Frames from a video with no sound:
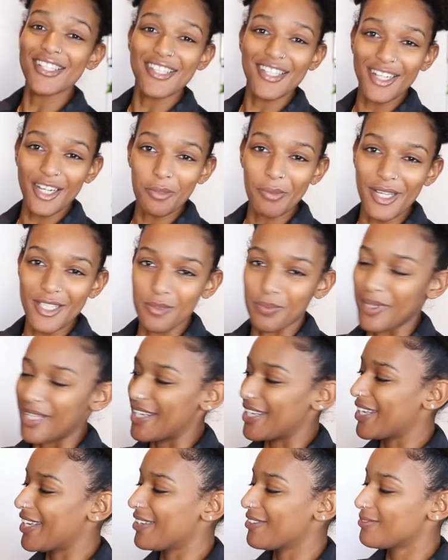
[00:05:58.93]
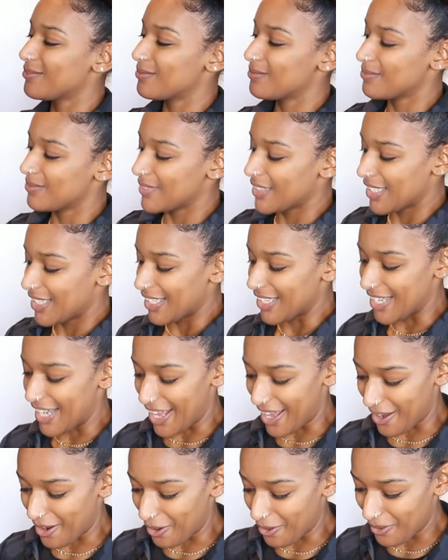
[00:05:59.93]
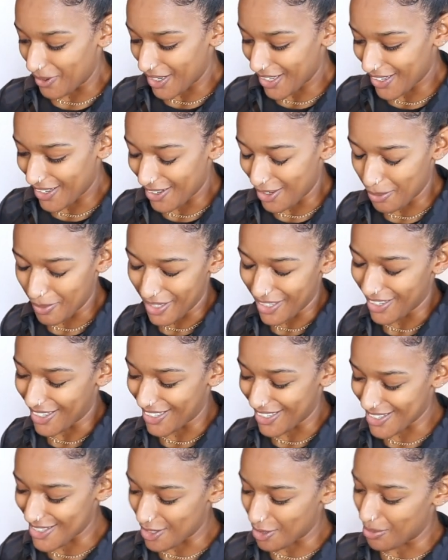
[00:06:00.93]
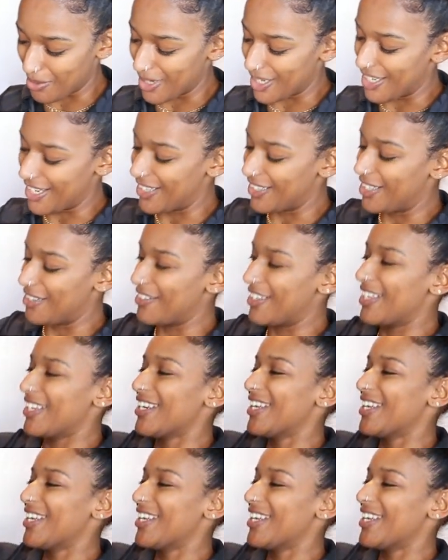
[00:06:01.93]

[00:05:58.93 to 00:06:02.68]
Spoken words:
is an Hermes blanket. Now, oh my god, it's so pretty. I love it.